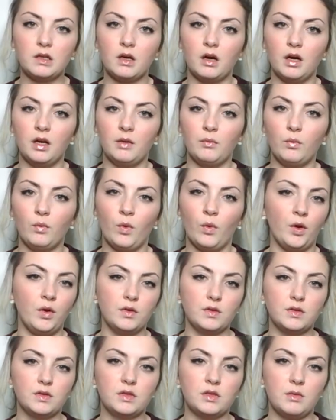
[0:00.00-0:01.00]
I didn't want
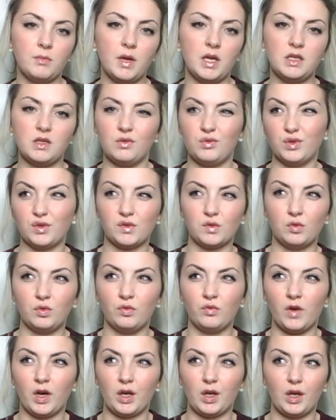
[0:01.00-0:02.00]
to be doing the school
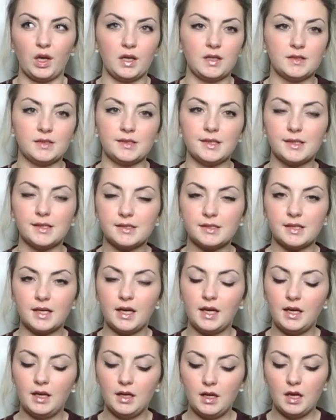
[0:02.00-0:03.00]
run at like
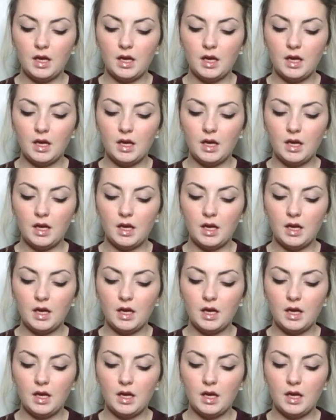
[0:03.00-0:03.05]
60.